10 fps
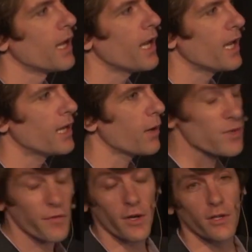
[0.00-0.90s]
And I was
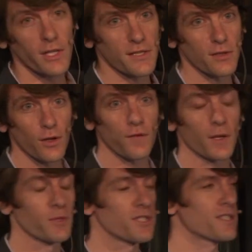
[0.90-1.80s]
very good at surfing,
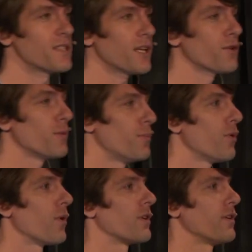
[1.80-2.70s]
but just sitting on the
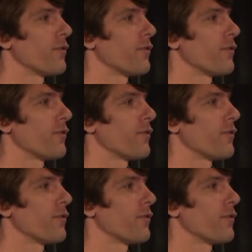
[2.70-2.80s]
board,